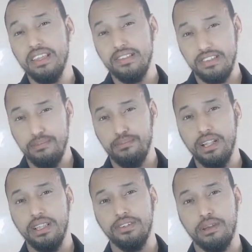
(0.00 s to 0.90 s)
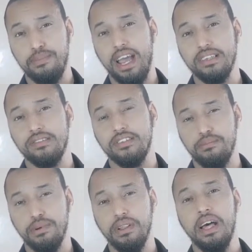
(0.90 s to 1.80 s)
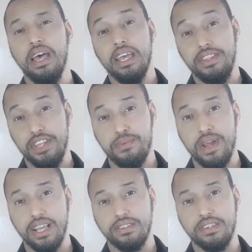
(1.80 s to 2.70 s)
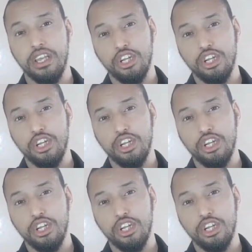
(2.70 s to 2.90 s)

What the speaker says: simple to past simple direct.